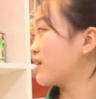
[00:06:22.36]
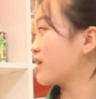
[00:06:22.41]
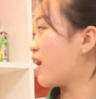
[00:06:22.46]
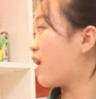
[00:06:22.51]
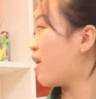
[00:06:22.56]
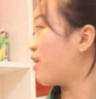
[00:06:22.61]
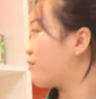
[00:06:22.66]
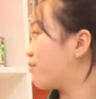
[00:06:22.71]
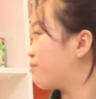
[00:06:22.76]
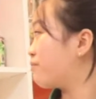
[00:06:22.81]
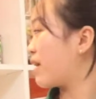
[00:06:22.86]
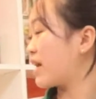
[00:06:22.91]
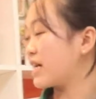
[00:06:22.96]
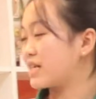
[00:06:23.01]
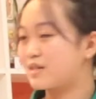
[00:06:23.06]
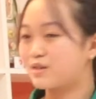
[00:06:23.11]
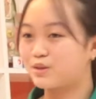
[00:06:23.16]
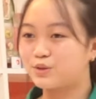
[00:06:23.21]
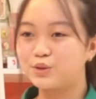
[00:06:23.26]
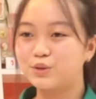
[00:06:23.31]
of my
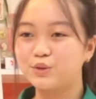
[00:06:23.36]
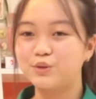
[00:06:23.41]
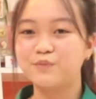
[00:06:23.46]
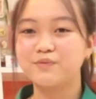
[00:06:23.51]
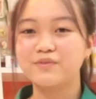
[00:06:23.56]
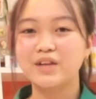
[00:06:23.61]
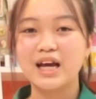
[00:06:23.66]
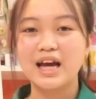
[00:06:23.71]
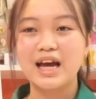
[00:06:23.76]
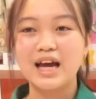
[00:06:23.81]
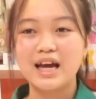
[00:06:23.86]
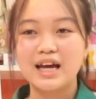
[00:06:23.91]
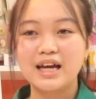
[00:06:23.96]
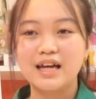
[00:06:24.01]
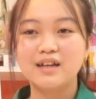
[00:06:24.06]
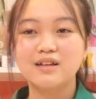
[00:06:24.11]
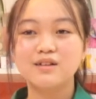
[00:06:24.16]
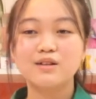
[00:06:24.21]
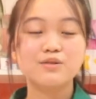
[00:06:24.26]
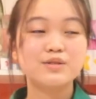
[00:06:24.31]
school.
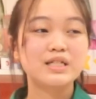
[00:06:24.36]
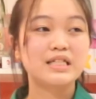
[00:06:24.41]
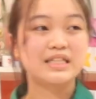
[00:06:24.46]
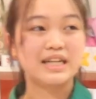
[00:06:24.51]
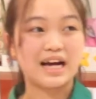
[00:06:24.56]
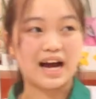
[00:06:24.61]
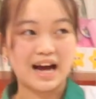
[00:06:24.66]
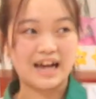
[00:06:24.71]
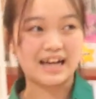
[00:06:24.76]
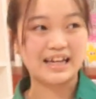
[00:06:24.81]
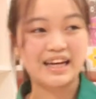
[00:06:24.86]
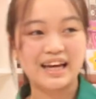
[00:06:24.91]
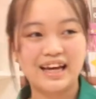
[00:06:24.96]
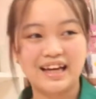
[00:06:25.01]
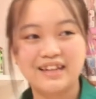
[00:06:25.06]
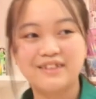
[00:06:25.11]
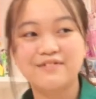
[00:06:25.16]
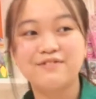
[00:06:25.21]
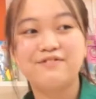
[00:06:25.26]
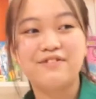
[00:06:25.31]
He looks kind
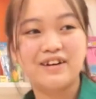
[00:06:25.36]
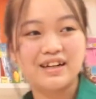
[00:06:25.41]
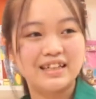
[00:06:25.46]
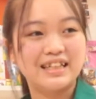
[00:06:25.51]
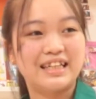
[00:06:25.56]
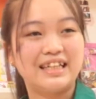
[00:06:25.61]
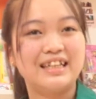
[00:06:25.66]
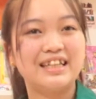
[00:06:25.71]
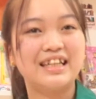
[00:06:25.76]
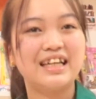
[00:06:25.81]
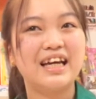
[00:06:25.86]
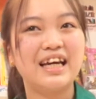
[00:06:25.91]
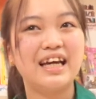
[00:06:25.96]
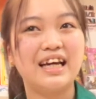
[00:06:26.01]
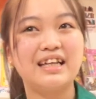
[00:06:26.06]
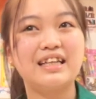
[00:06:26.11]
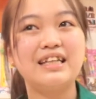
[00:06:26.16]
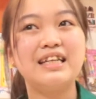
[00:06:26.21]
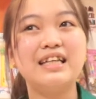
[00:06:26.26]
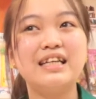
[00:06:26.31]
and funny,
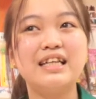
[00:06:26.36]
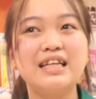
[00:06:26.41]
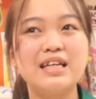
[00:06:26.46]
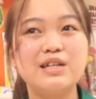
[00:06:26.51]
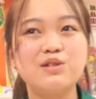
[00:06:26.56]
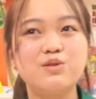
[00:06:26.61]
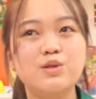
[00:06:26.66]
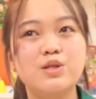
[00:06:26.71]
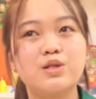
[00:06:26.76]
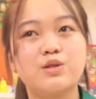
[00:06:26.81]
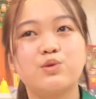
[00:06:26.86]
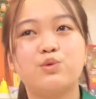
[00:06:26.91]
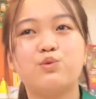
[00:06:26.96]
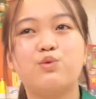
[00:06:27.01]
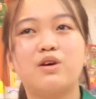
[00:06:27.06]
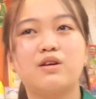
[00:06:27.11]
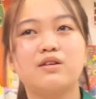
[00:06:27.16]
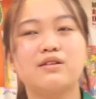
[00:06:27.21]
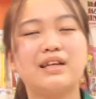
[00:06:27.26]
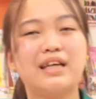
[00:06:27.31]
and he used to
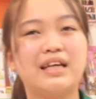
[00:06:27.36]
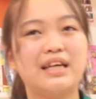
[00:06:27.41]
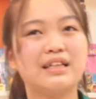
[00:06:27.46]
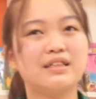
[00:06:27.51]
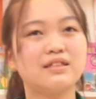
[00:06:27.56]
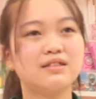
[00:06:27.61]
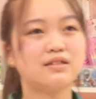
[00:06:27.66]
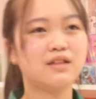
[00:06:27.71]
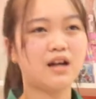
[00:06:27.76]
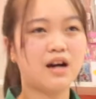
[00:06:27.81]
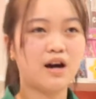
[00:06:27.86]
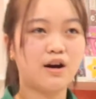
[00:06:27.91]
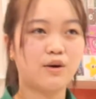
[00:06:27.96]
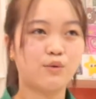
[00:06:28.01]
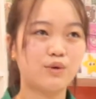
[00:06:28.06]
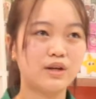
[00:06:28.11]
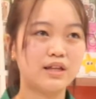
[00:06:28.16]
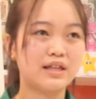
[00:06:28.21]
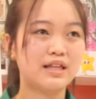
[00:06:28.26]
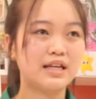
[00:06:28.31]
working
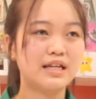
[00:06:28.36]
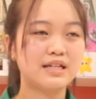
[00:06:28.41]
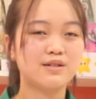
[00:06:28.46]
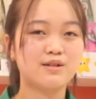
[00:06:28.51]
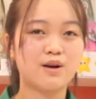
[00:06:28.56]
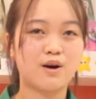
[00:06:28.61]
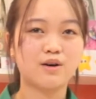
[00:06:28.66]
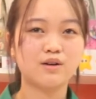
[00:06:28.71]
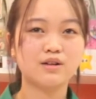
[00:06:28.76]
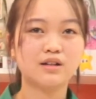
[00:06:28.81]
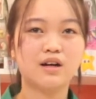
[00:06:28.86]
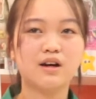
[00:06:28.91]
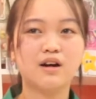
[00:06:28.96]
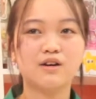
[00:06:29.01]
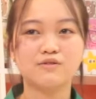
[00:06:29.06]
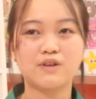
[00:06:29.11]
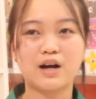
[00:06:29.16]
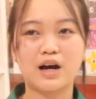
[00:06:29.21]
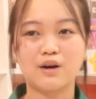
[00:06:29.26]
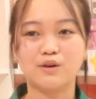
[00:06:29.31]
with his dog
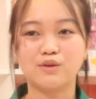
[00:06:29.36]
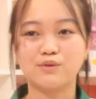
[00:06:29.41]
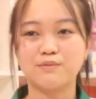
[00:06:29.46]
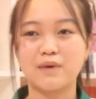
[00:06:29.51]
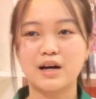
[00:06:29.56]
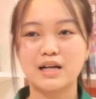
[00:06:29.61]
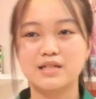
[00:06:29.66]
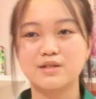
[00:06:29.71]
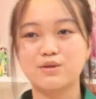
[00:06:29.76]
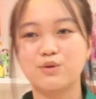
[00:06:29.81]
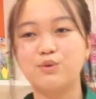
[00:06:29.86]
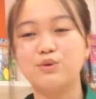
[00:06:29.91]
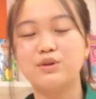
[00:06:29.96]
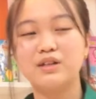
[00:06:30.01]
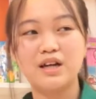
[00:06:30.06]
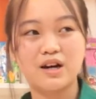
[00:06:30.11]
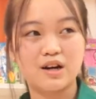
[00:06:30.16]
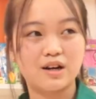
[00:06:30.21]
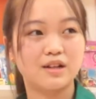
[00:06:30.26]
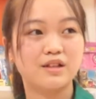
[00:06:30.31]
around my
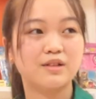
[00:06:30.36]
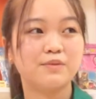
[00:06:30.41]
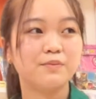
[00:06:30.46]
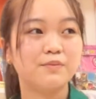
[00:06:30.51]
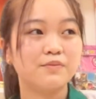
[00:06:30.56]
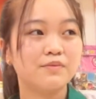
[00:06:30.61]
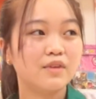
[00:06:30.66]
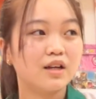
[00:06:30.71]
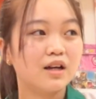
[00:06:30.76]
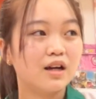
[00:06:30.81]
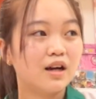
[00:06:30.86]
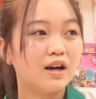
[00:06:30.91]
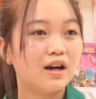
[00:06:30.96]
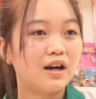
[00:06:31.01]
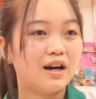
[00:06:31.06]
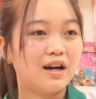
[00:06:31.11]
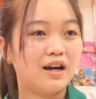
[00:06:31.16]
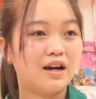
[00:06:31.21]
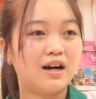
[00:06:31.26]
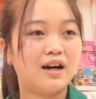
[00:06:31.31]
schoolyard.
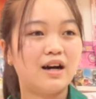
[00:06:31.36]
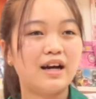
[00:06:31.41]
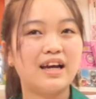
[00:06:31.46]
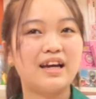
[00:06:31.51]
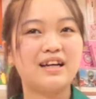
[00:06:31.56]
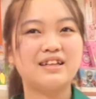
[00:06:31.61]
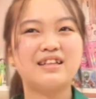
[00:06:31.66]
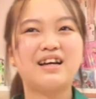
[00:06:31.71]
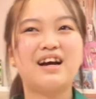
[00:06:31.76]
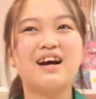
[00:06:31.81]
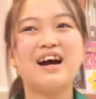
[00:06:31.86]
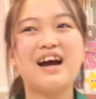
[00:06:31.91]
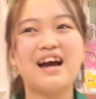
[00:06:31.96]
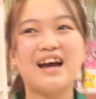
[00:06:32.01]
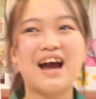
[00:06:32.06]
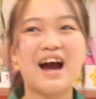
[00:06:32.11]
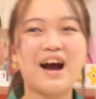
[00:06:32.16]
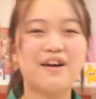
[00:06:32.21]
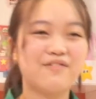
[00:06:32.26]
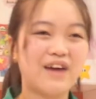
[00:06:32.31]
I
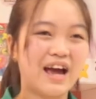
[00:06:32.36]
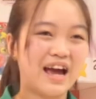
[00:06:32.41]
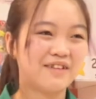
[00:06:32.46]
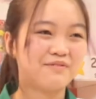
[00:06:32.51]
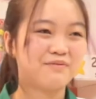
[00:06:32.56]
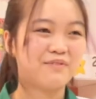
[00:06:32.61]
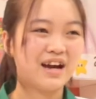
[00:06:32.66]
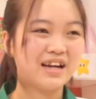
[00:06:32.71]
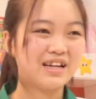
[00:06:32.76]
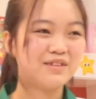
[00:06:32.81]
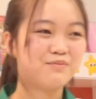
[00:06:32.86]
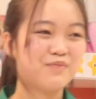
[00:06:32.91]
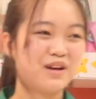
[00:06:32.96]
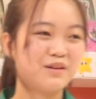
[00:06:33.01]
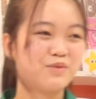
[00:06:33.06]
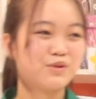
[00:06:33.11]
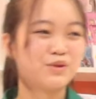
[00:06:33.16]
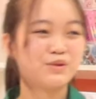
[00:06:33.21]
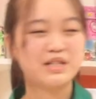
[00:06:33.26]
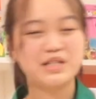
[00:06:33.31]
have had many
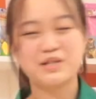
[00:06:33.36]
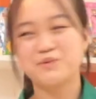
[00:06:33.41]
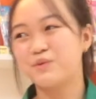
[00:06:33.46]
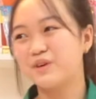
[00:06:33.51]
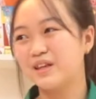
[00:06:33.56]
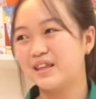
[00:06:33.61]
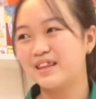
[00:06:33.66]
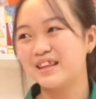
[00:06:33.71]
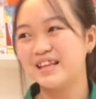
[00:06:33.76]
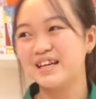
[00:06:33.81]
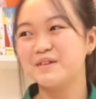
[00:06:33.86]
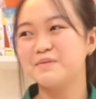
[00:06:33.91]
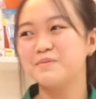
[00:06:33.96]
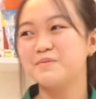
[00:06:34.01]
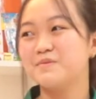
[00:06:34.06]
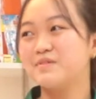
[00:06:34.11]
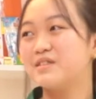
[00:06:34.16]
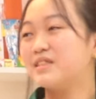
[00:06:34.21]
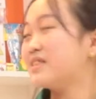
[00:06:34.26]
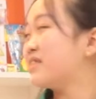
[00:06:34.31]
memories with
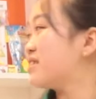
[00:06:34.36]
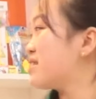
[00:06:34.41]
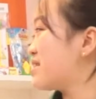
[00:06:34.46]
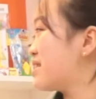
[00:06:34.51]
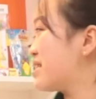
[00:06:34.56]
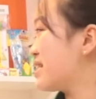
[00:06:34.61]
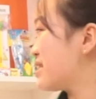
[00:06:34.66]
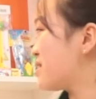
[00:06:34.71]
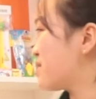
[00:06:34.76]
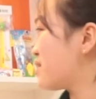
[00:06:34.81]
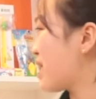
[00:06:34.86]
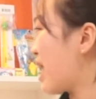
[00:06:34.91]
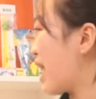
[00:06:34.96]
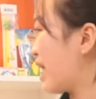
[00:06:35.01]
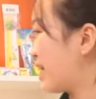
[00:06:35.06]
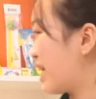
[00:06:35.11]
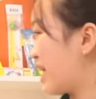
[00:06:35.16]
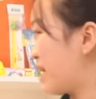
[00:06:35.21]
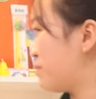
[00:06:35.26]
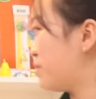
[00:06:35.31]
him since
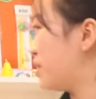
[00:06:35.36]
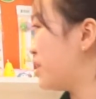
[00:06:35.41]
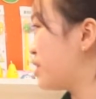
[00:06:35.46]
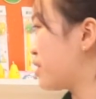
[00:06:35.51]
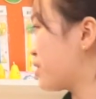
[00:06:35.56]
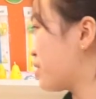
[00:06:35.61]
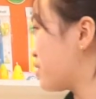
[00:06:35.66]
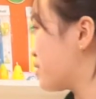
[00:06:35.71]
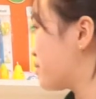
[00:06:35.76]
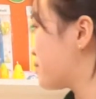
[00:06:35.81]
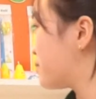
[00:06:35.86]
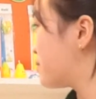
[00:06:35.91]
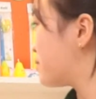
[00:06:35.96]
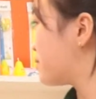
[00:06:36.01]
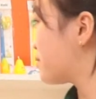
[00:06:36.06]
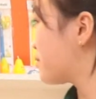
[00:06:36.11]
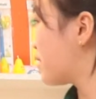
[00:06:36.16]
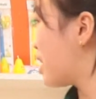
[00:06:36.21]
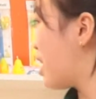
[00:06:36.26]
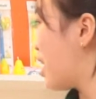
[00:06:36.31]
I came here.
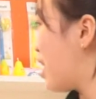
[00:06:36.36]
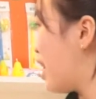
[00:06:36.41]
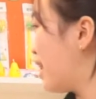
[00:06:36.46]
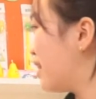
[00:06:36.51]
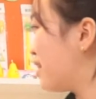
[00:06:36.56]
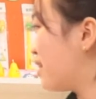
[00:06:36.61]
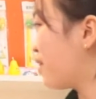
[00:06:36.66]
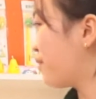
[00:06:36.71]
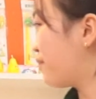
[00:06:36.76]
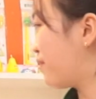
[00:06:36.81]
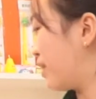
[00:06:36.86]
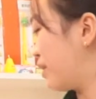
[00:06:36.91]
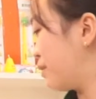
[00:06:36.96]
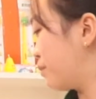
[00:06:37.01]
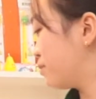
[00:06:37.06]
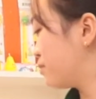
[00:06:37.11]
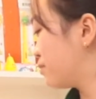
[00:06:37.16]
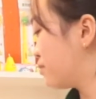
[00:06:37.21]
I love him.